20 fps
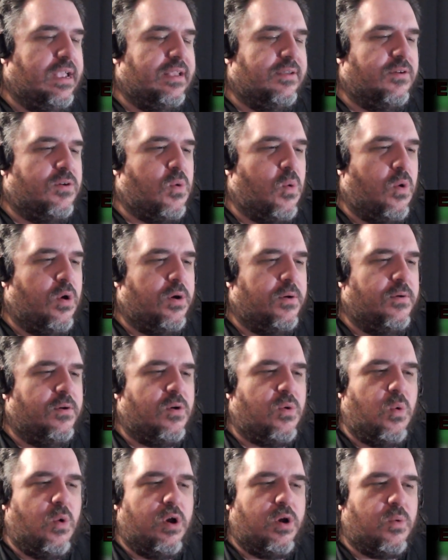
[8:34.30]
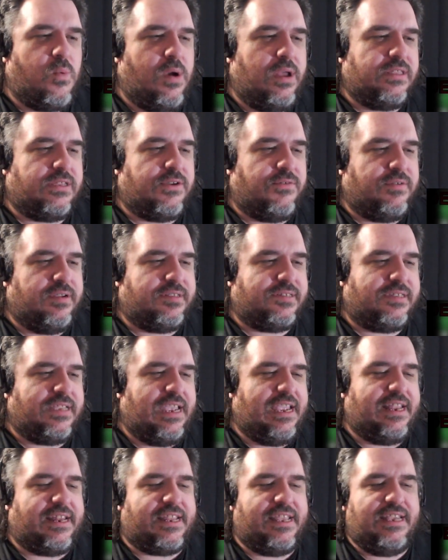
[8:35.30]
Quark wants a
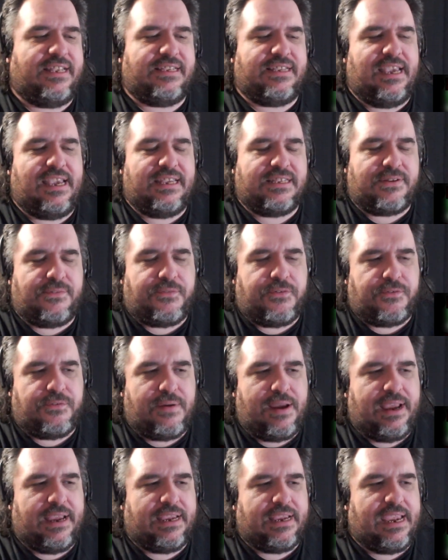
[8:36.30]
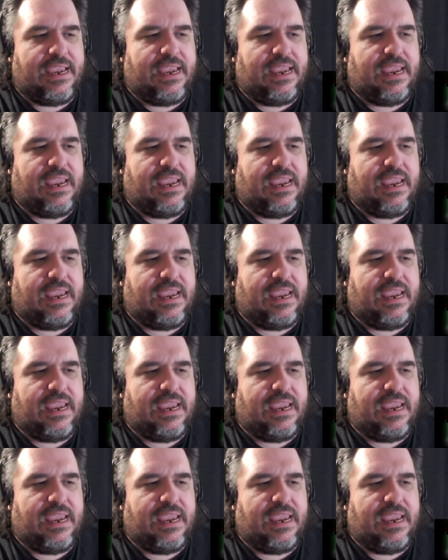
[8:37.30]
receipt. He's a Ferengi.